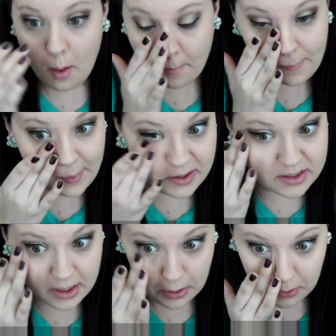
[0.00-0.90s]
But my
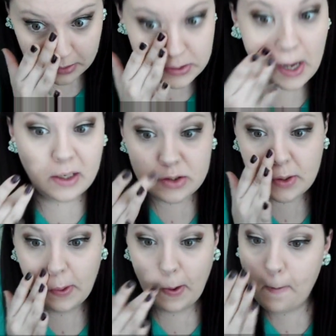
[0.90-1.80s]
skin is
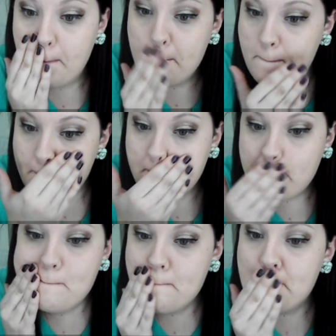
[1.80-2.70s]
actually
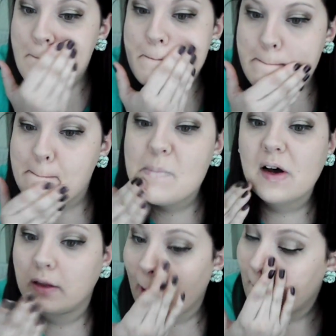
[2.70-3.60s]
a
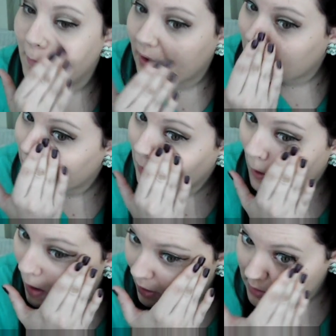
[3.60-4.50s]
lot better than
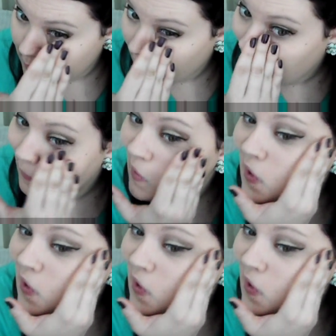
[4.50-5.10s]
it has been.